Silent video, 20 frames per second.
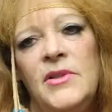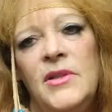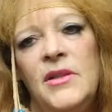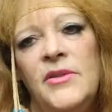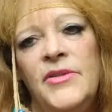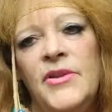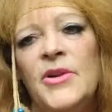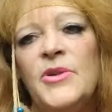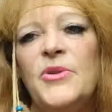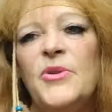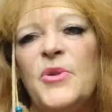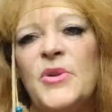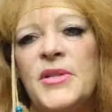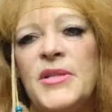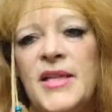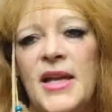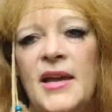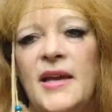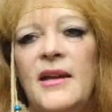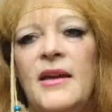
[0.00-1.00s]
third or
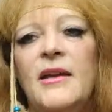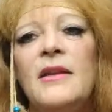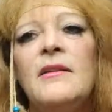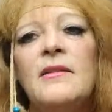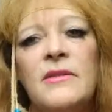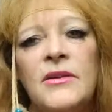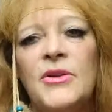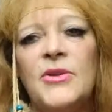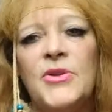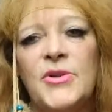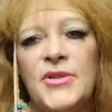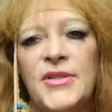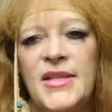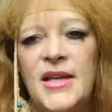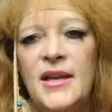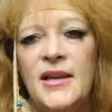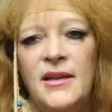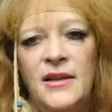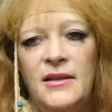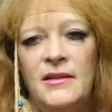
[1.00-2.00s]
second, third or
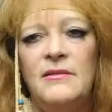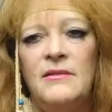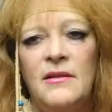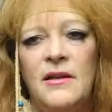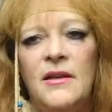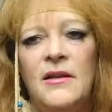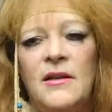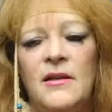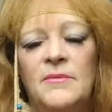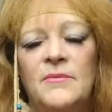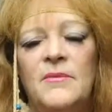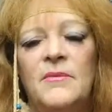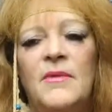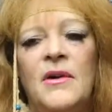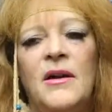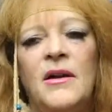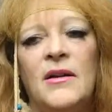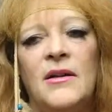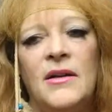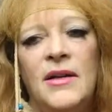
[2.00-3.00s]
second um,
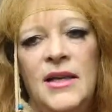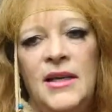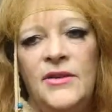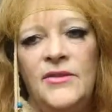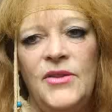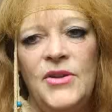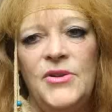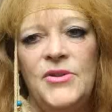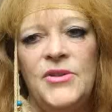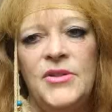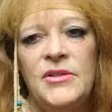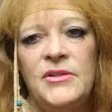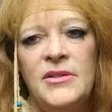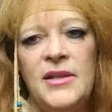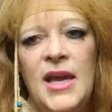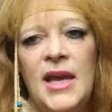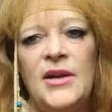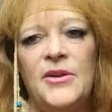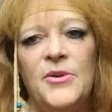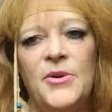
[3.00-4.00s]
are in those
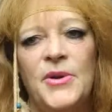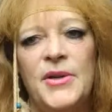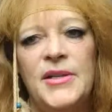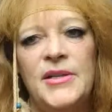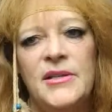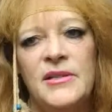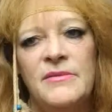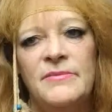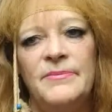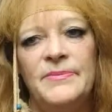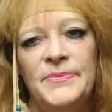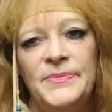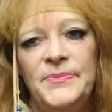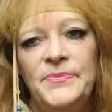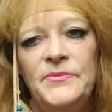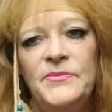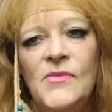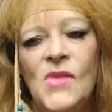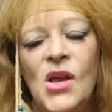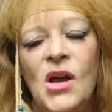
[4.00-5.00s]
categories.
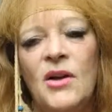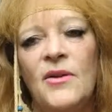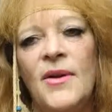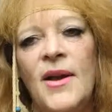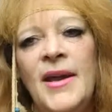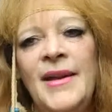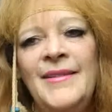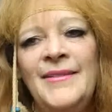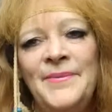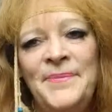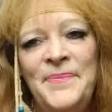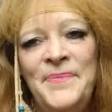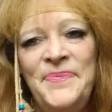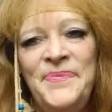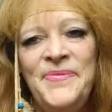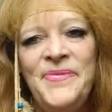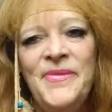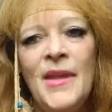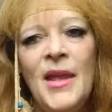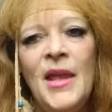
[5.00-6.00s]
All right?
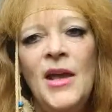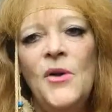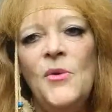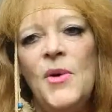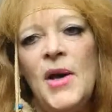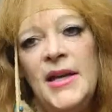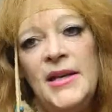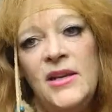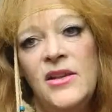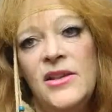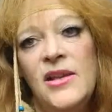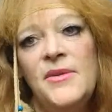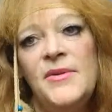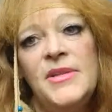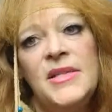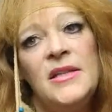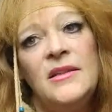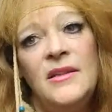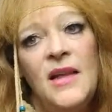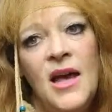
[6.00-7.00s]
Well, I know that
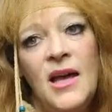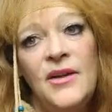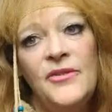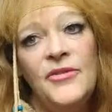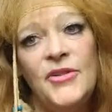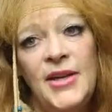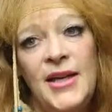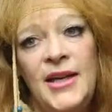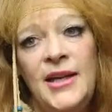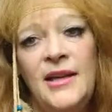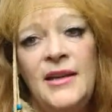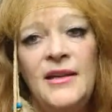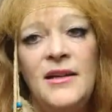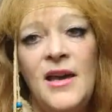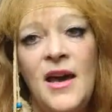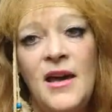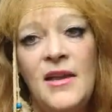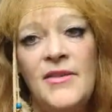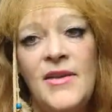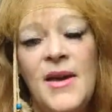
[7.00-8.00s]
was a lot of reading and
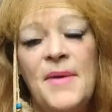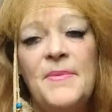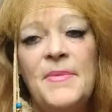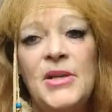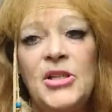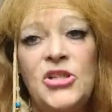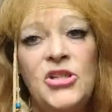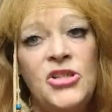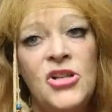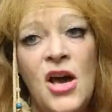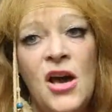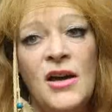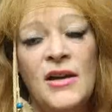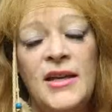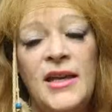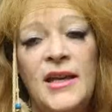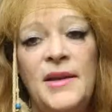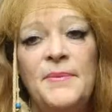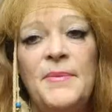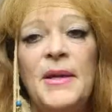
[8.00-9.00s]
not that much
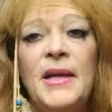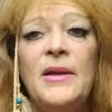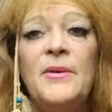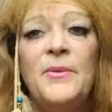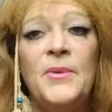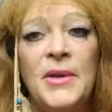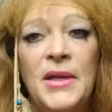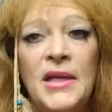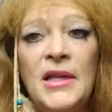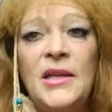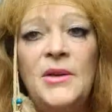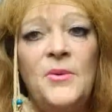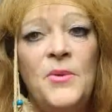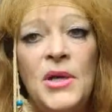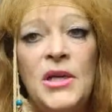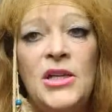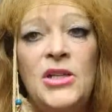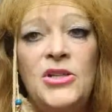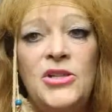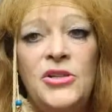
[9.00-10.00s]
talking, but I really
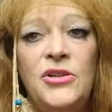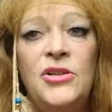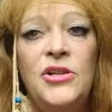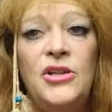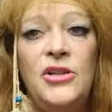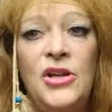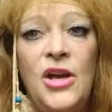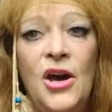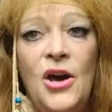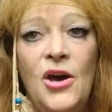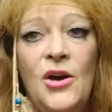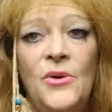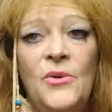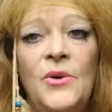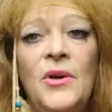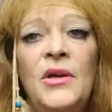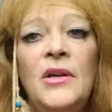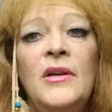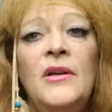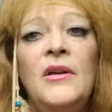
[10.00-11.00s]
wanted you to
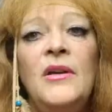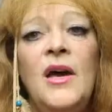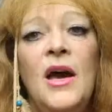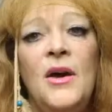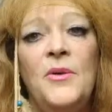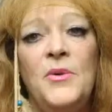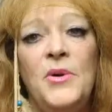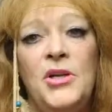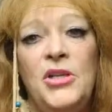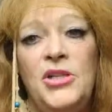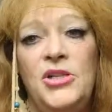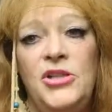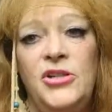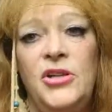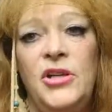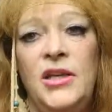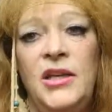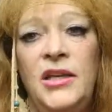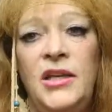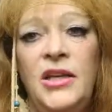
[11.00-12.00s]
know. I wanted
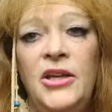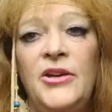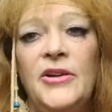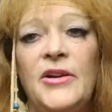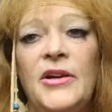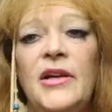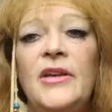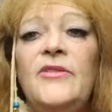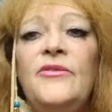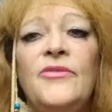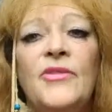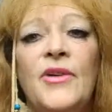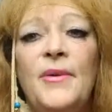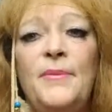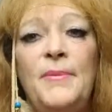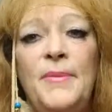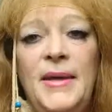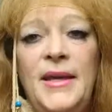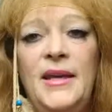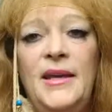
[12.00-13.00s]
you to hear it
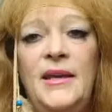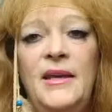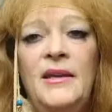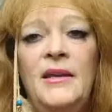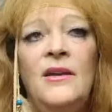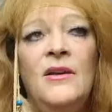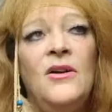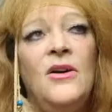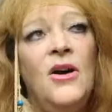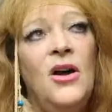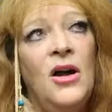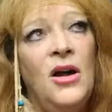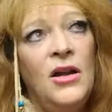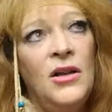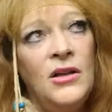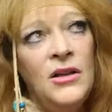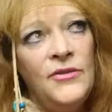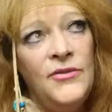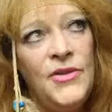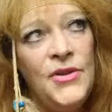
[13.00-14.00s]
from me,
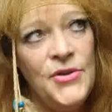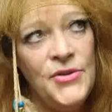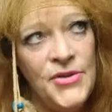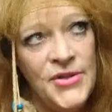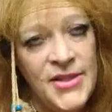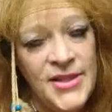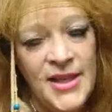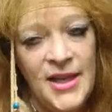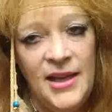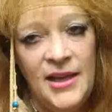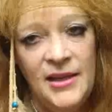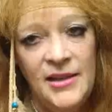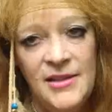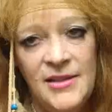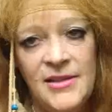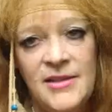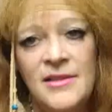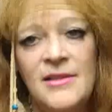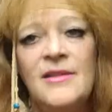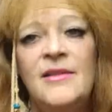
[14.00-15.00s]
all of those
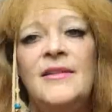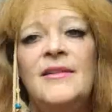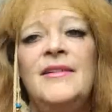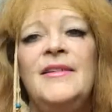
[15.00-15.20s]
things,